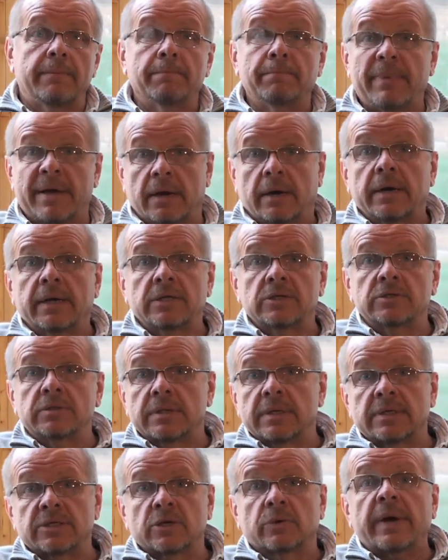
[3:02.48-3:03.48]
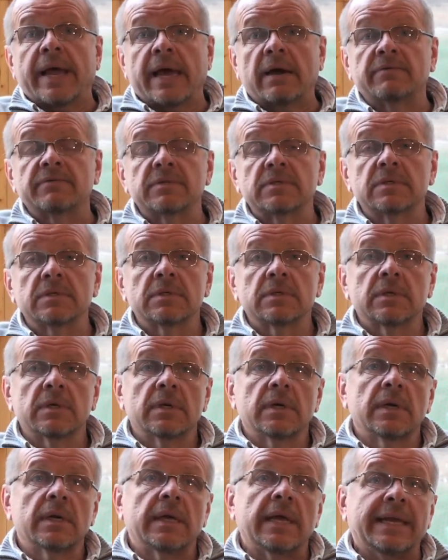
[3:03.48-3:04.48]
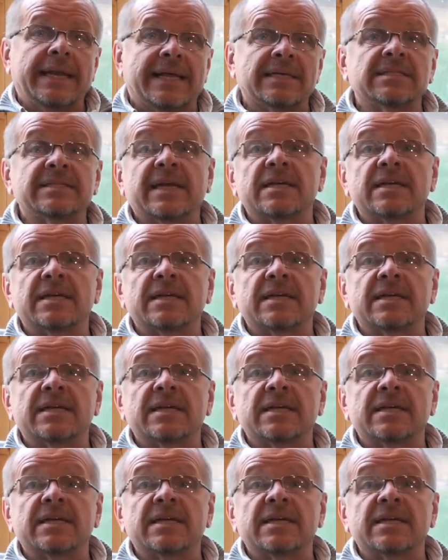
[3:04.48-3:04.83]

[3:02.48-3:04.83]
better at his craft, and has